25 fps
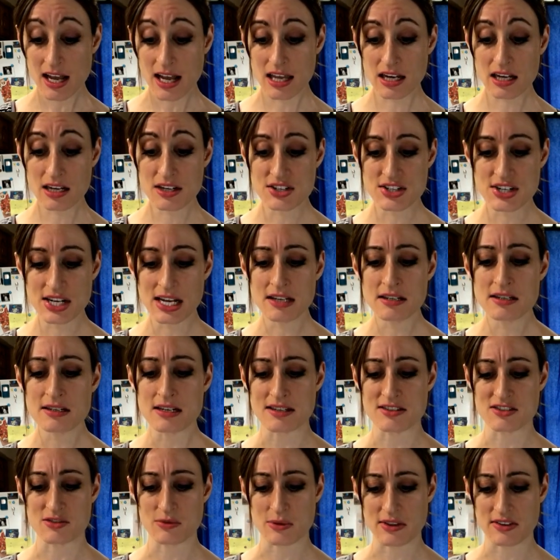It enchanted
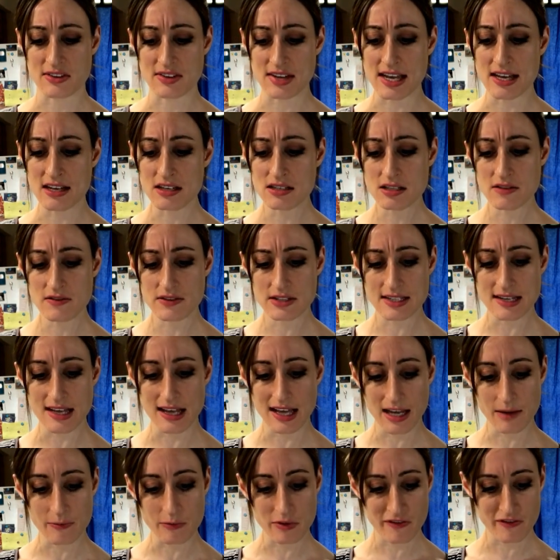us with tales of a
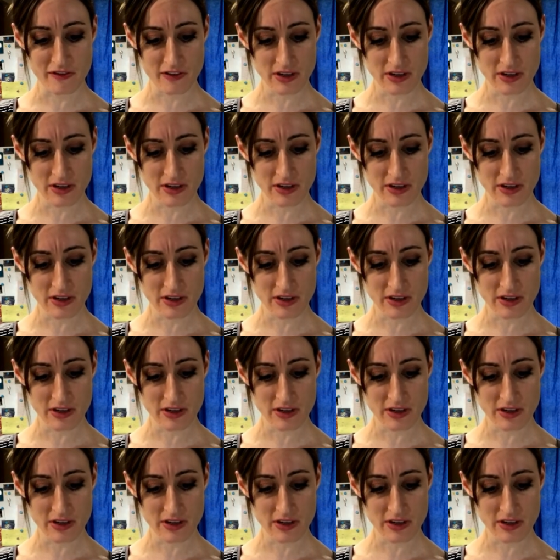time when